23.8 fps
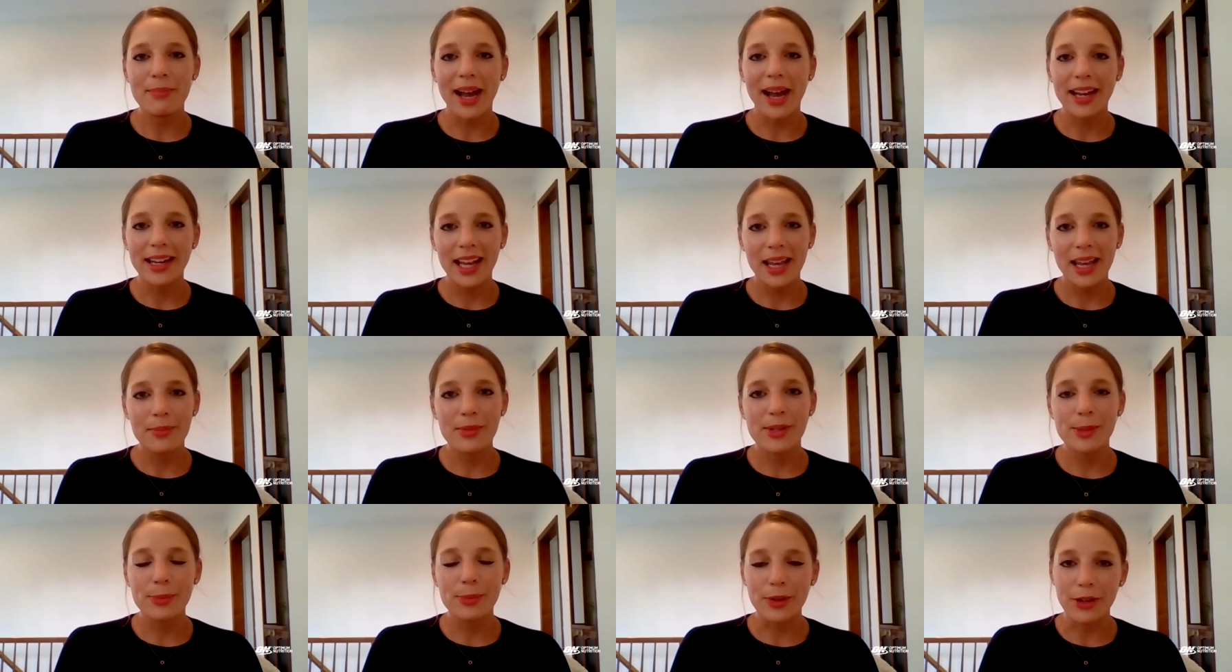My
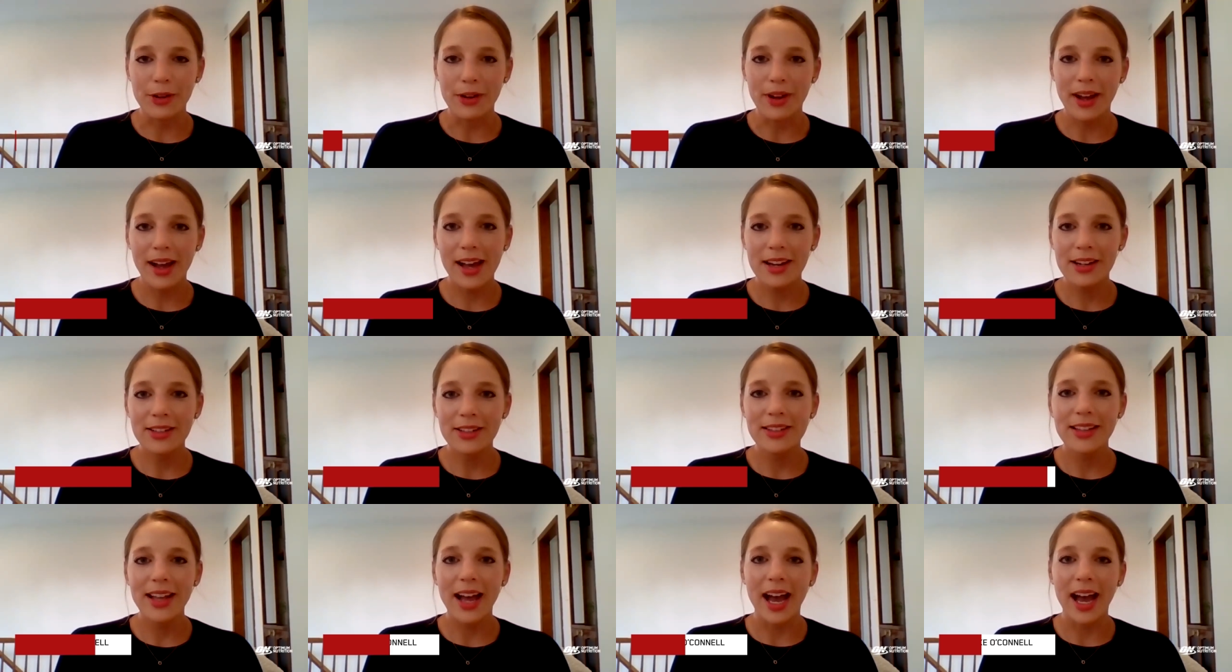name is Brooke
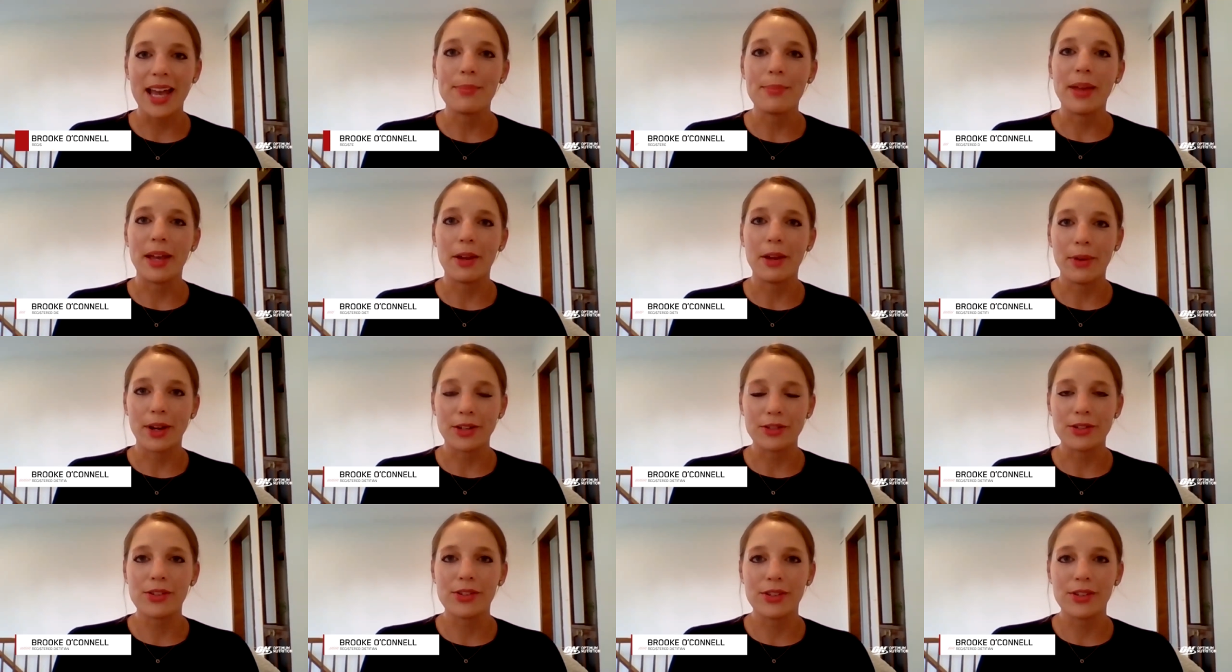O'Connell. I am a
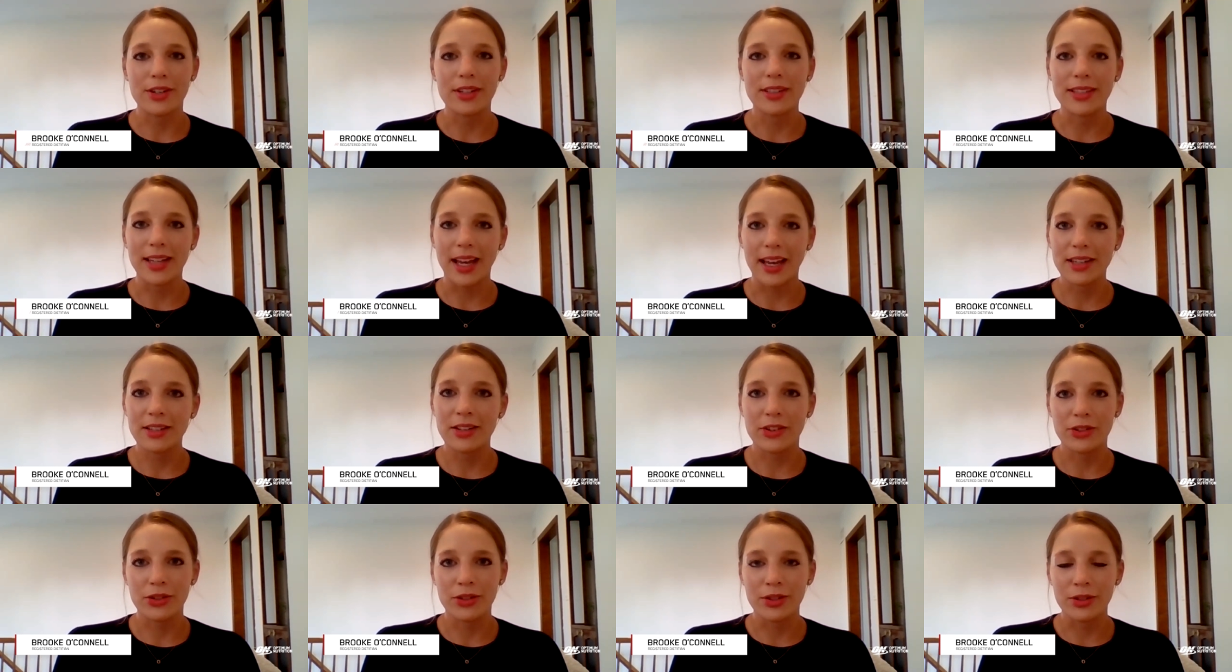registered
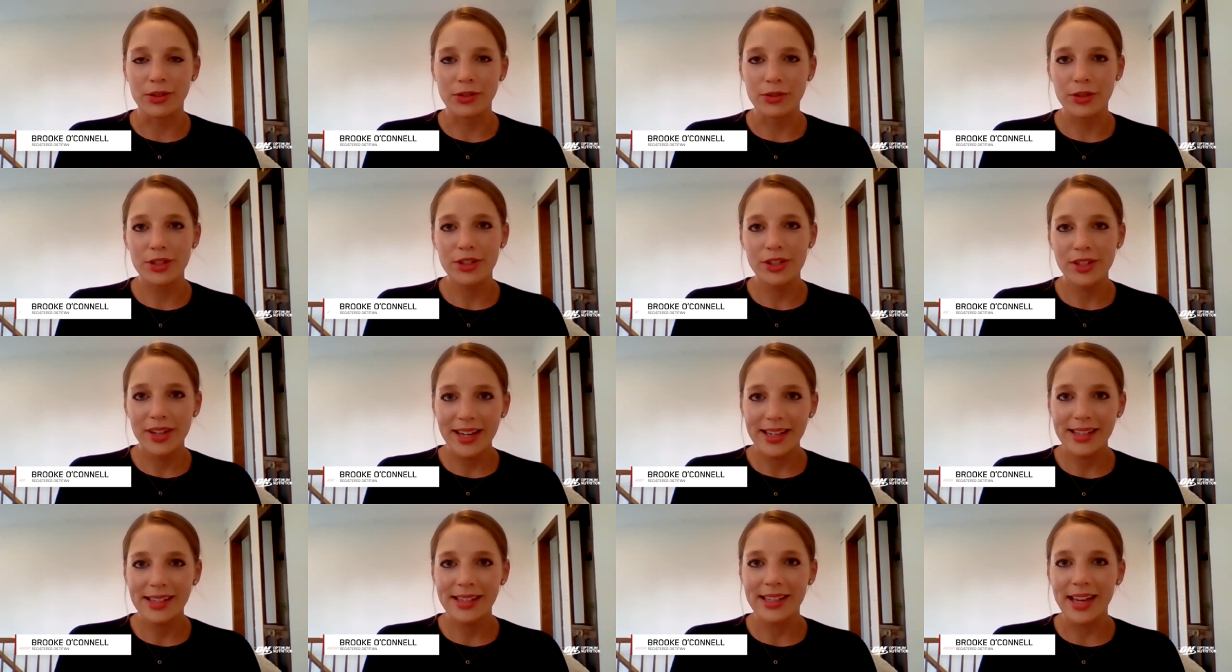dietitian
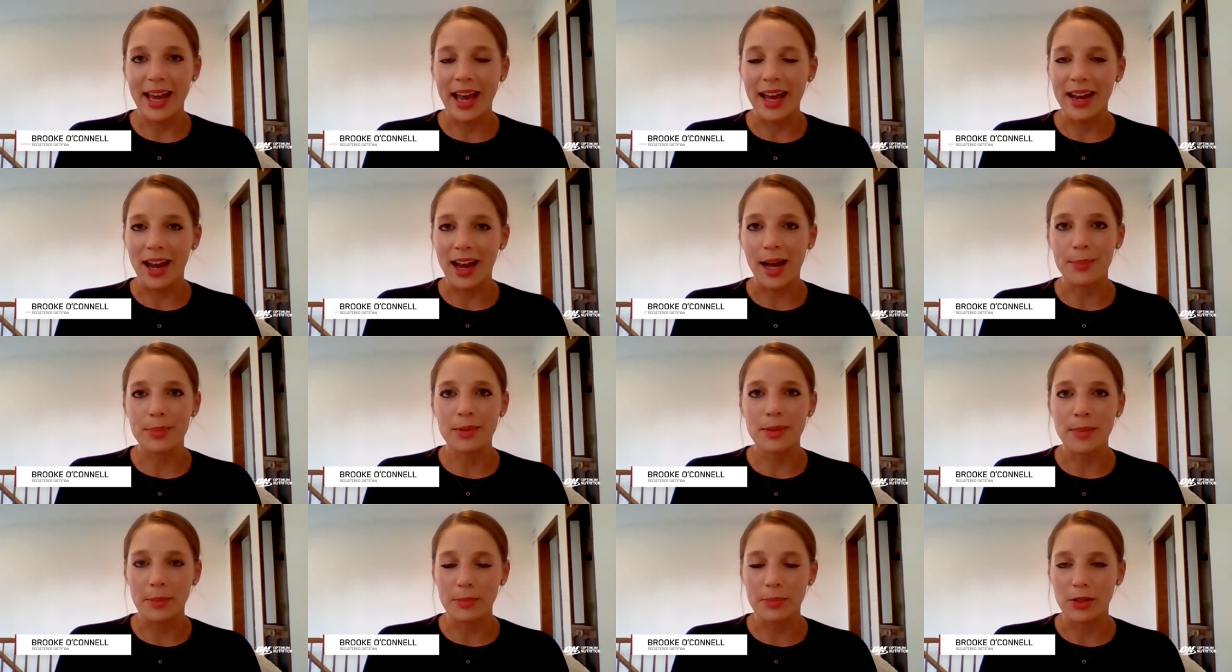nutritionist at
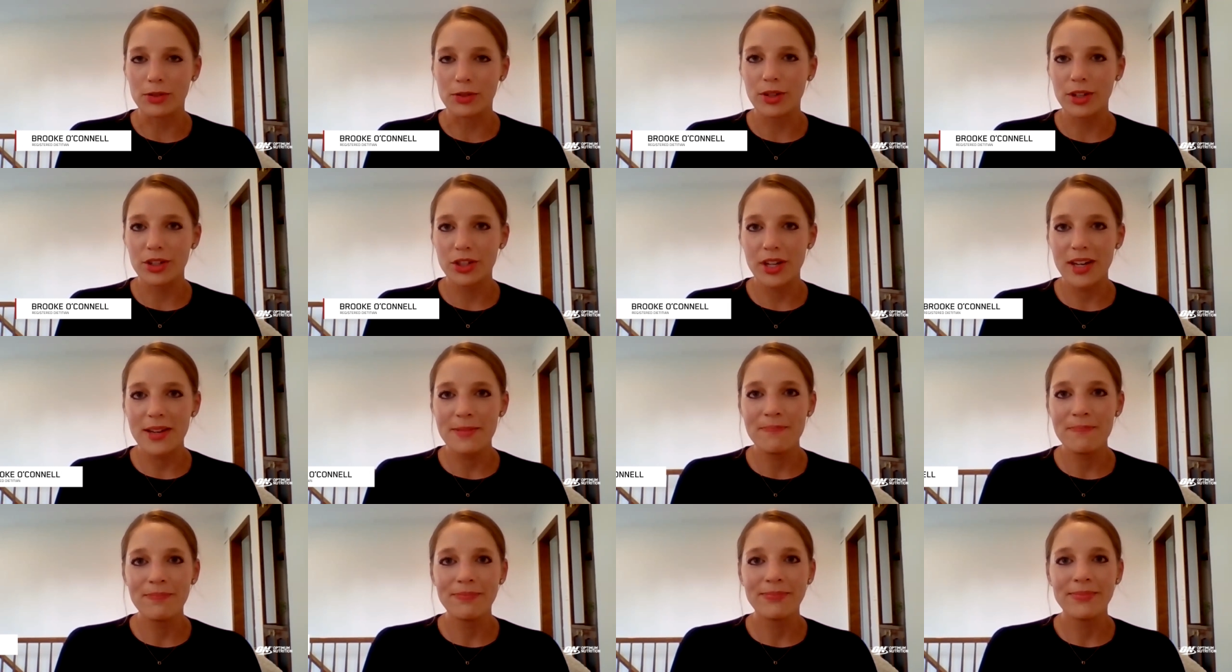Optimum
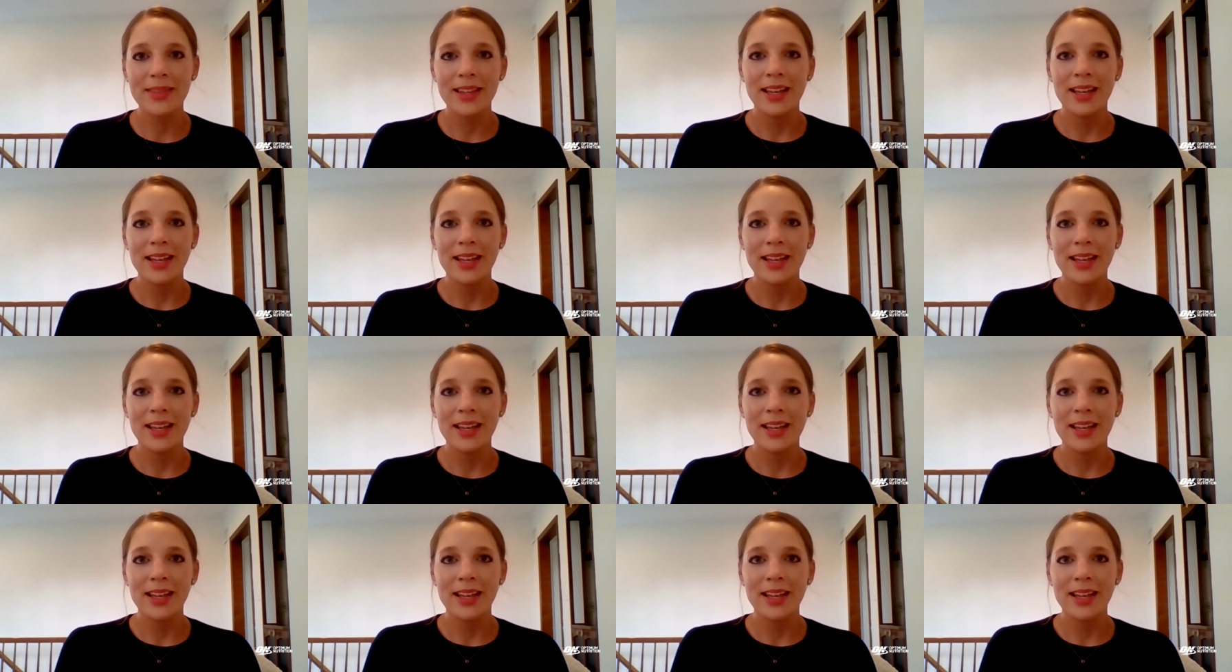Nutrition.